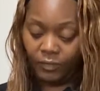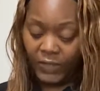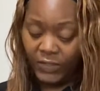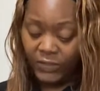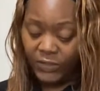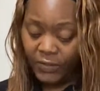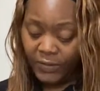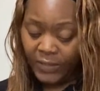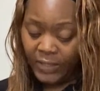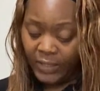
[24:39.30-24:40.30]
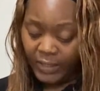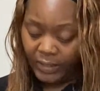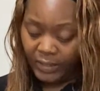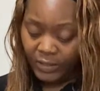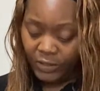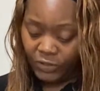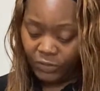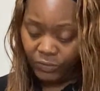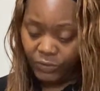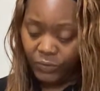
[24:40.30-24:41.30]
Consider getting
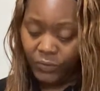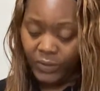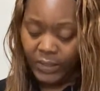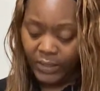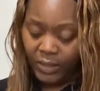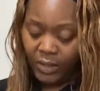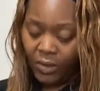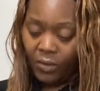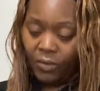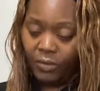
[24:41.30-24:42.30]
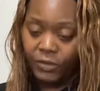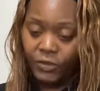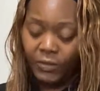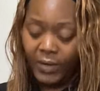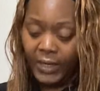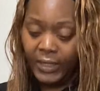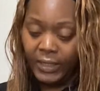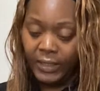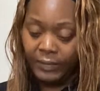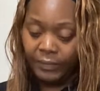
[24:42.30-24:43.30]
additional schooling or
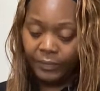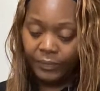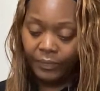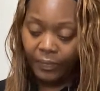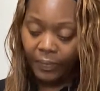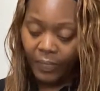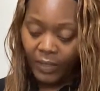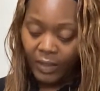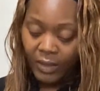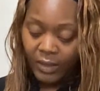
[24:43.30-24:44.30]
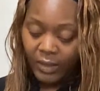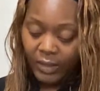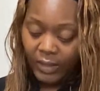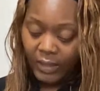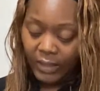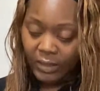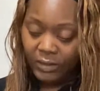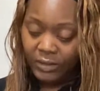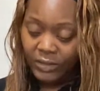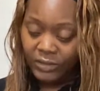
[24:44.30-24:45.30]
training.
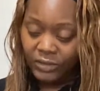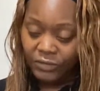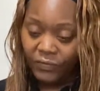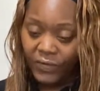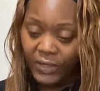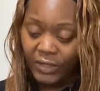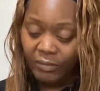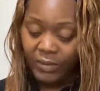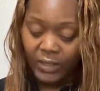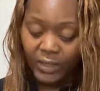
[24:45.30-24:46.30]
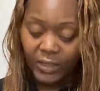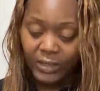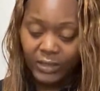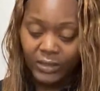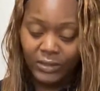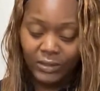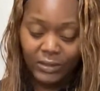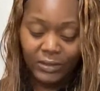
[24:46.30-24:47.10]
And this is funny because